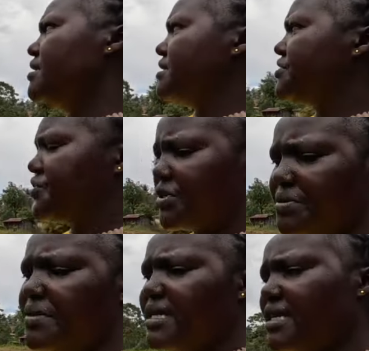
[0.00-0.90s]

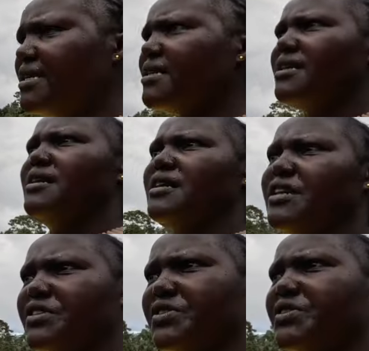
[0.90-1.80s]
extremely,
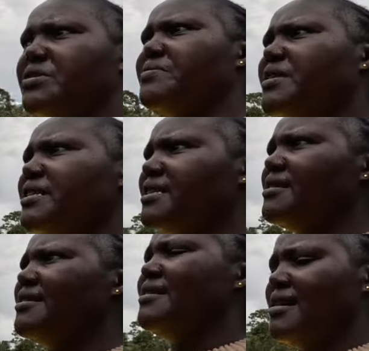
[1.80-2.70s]
extremely
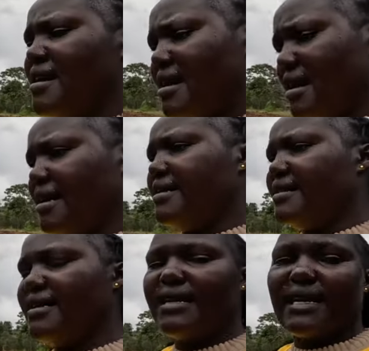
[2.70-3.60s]

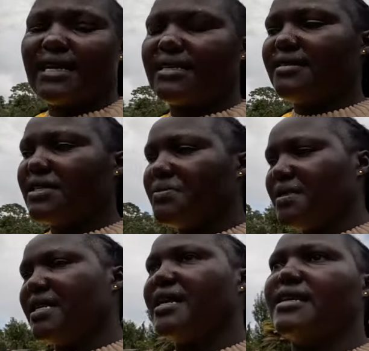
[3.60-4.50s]
hard, like
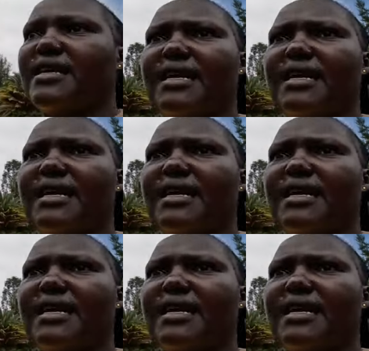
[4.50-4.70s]
extremely hard,